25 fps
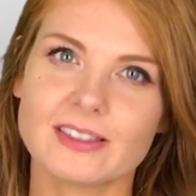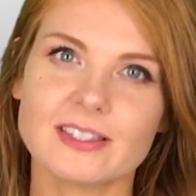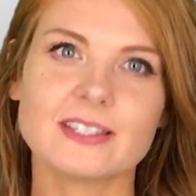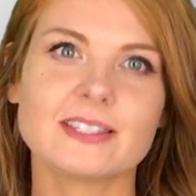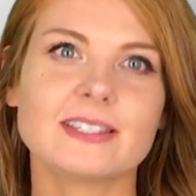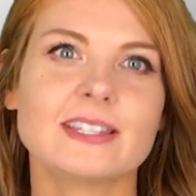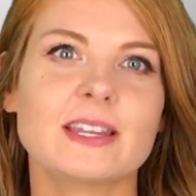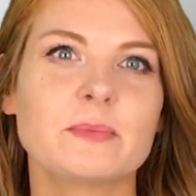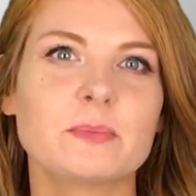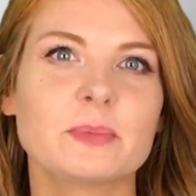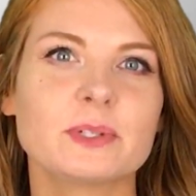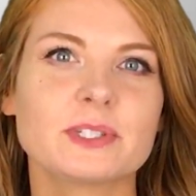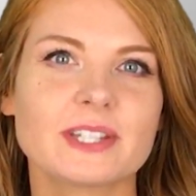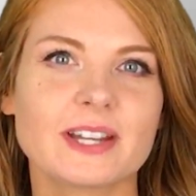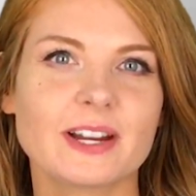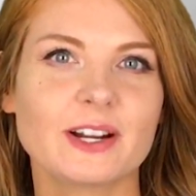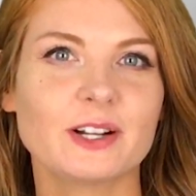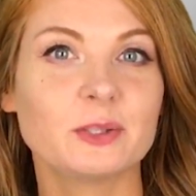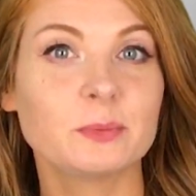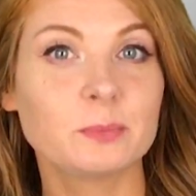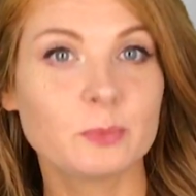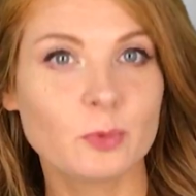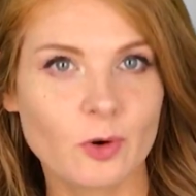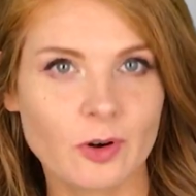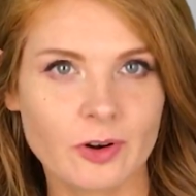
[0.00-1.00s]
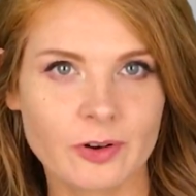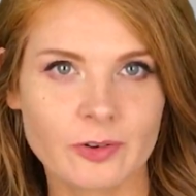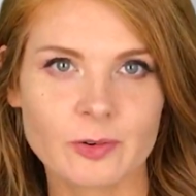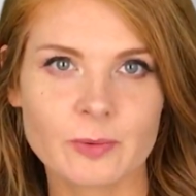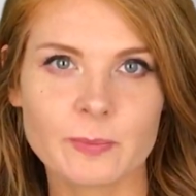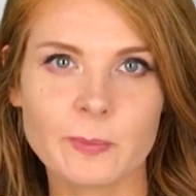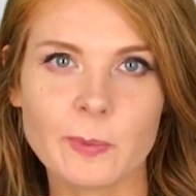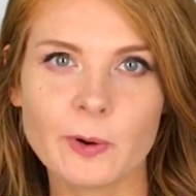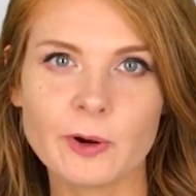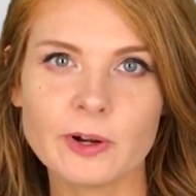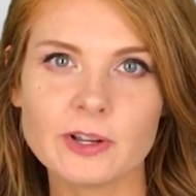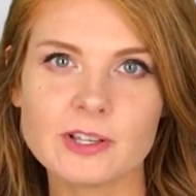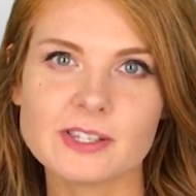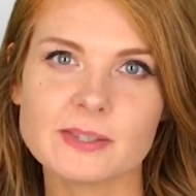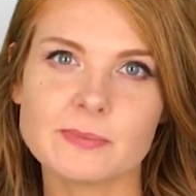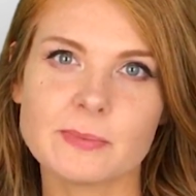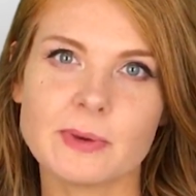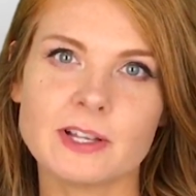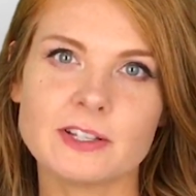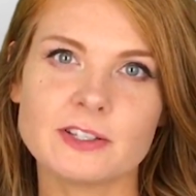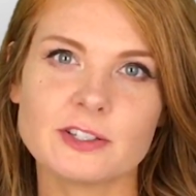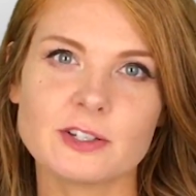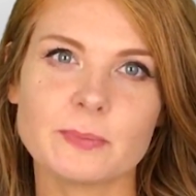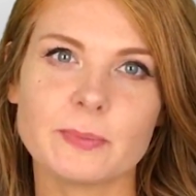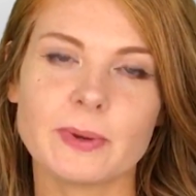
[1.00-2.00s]
This Naples Herald Morning Report is
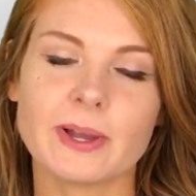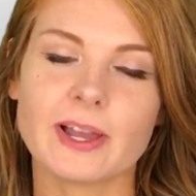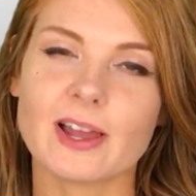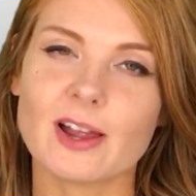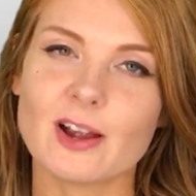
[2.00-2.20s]
sponsored by